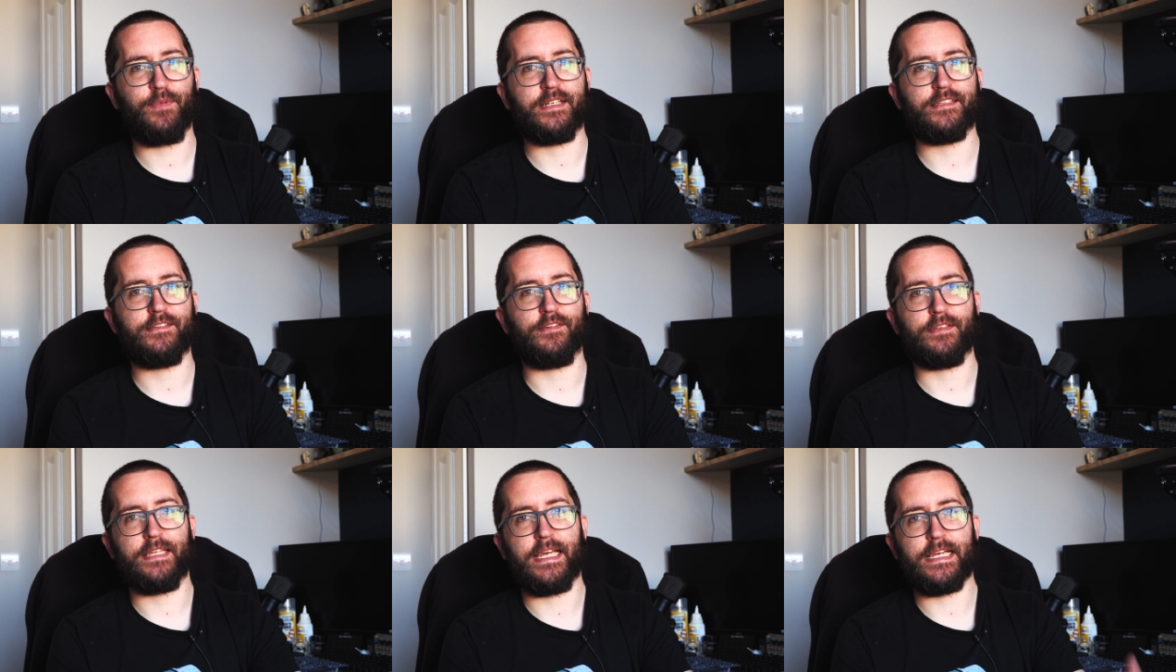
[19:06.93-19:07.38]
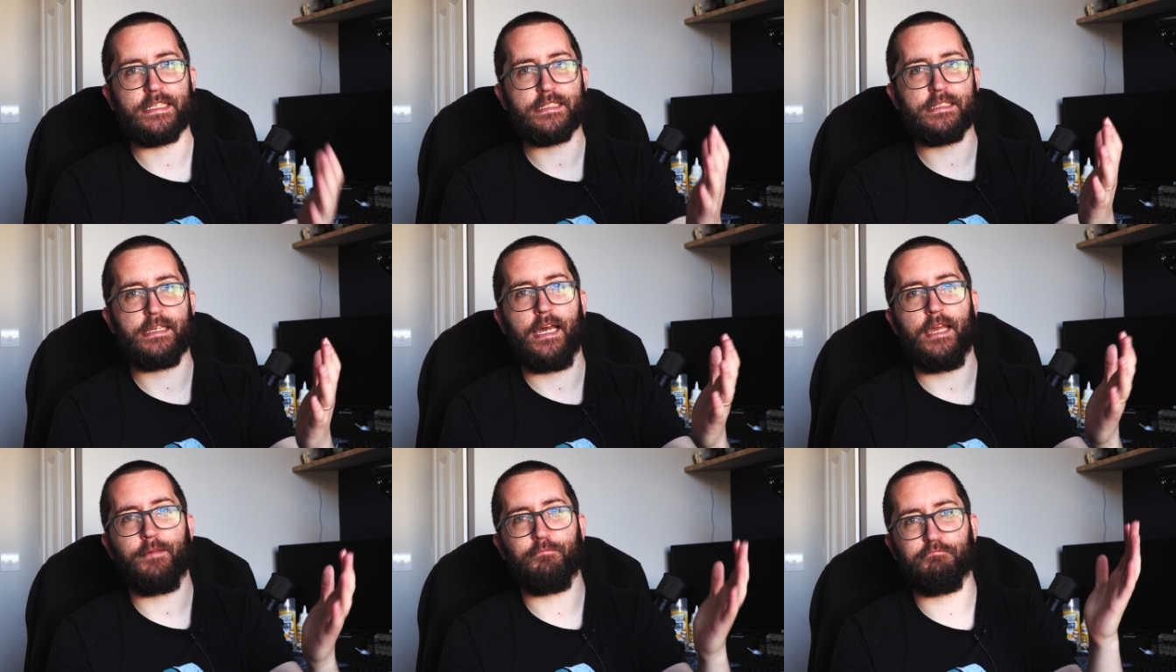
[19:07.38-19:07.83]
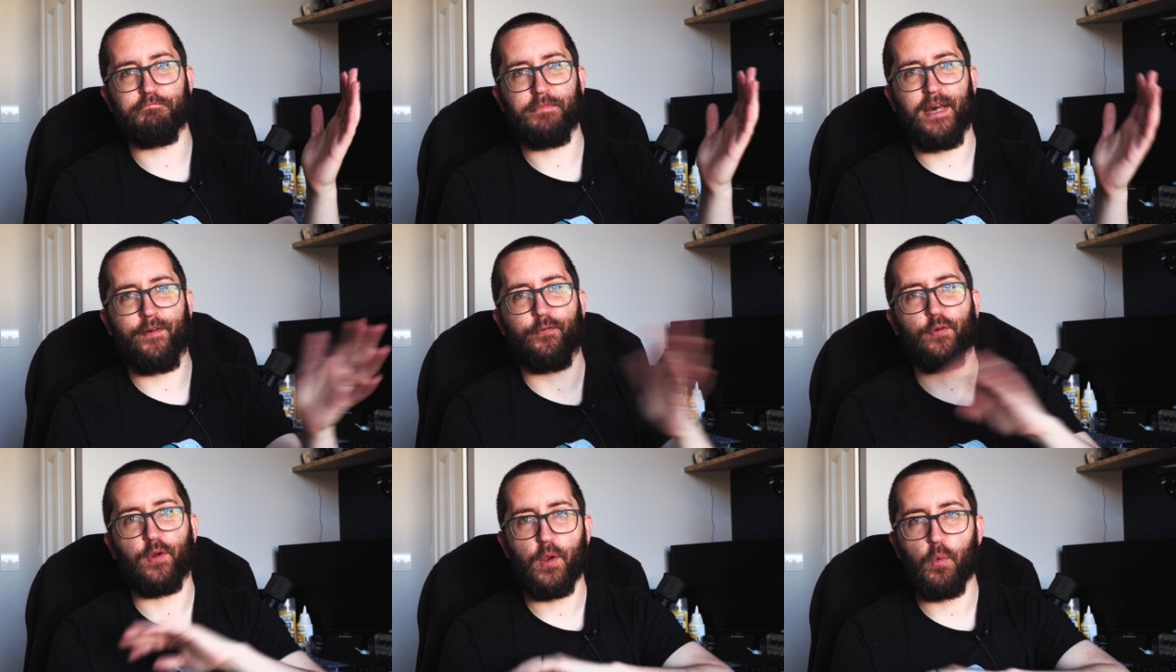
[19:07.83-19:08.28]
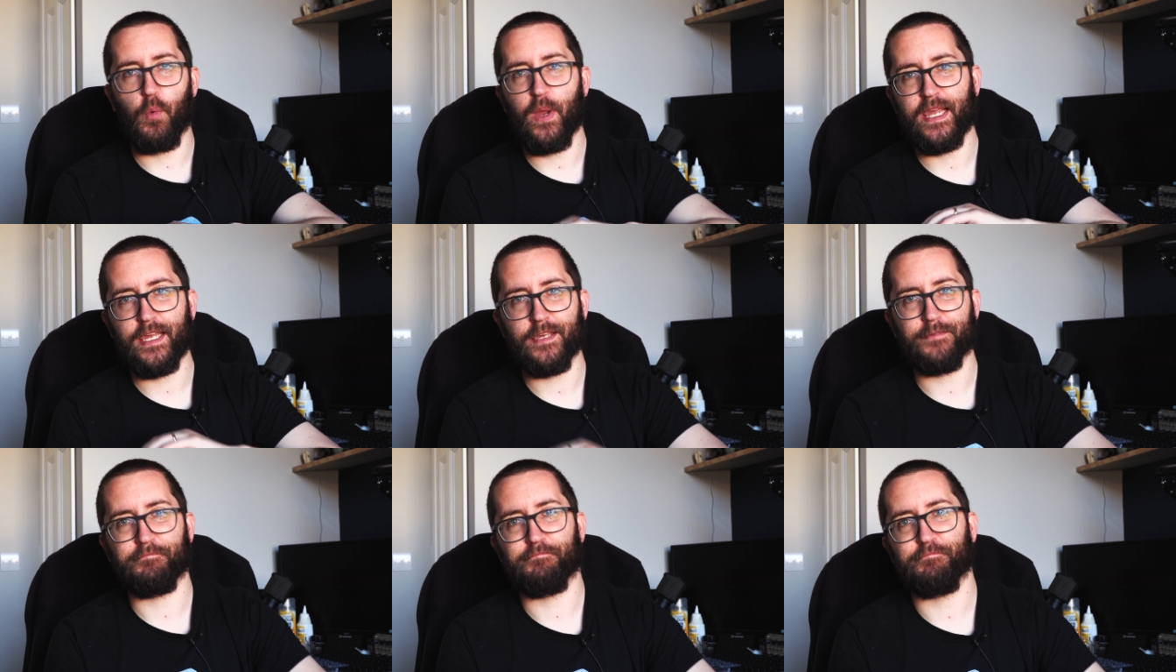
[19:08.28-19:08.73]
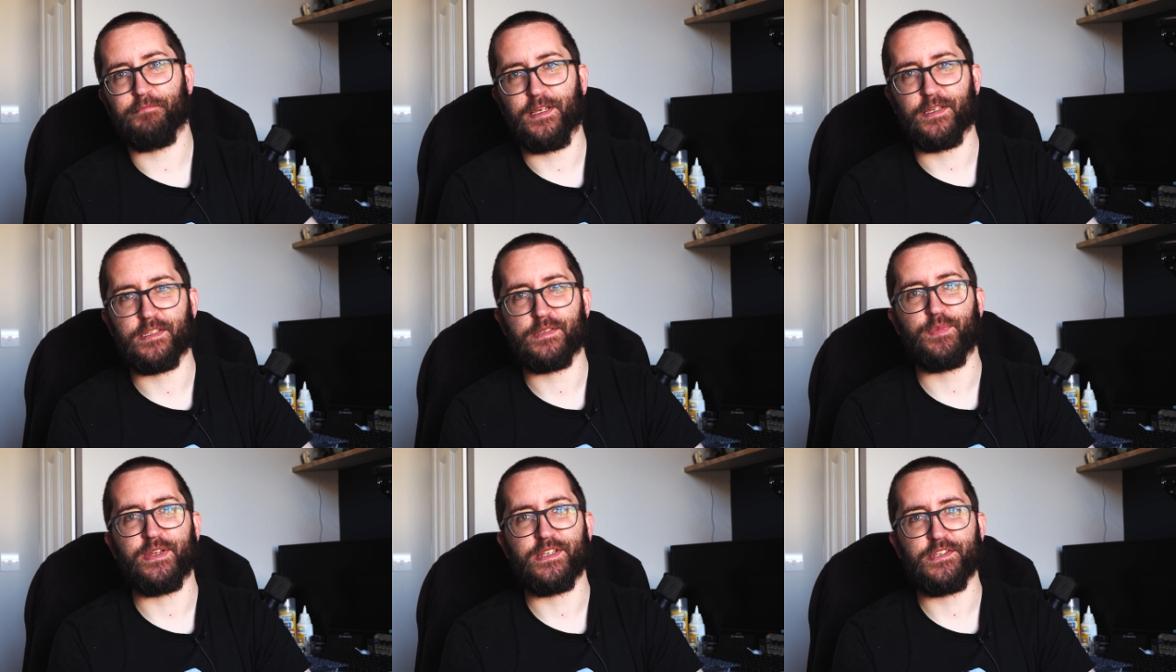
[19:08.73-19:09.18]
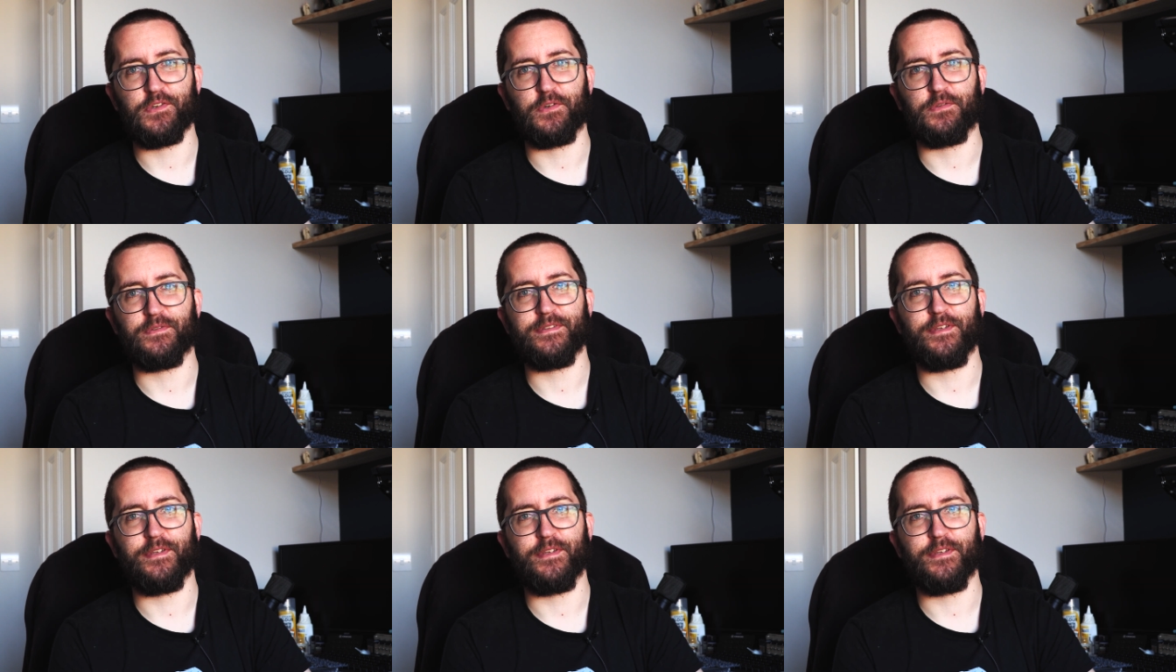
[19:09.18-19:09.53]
But until next time, have a great week. I'll speak to you all